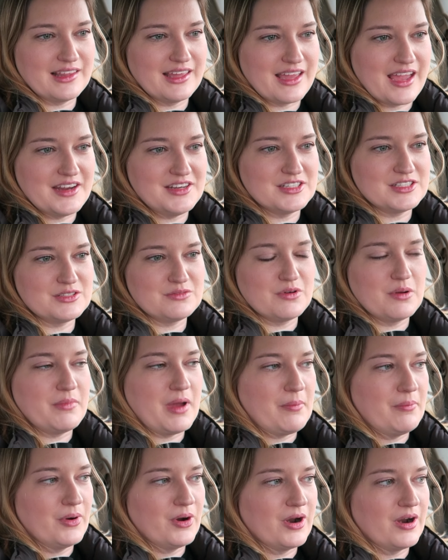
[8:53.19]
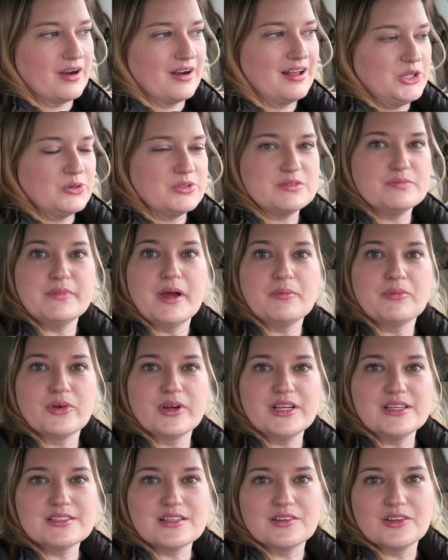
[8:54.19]
Like I just remember those
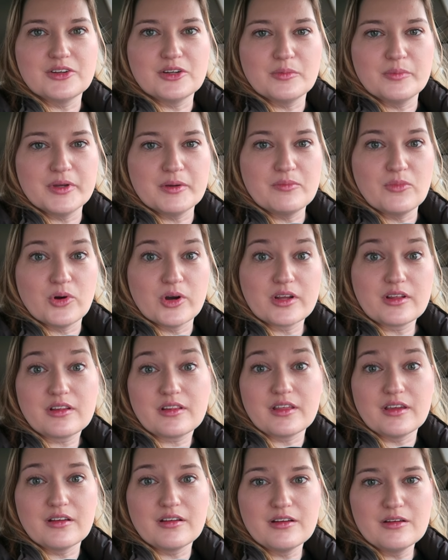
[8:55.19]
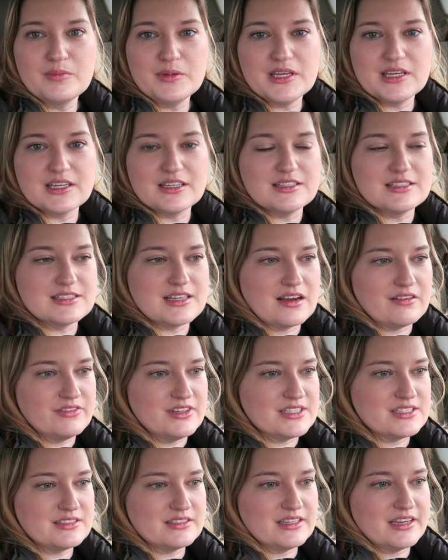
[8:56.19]
memories a little bit more clear because
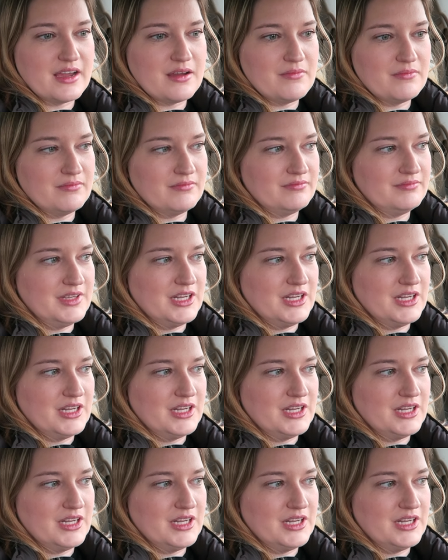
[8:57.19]
obviously I'm,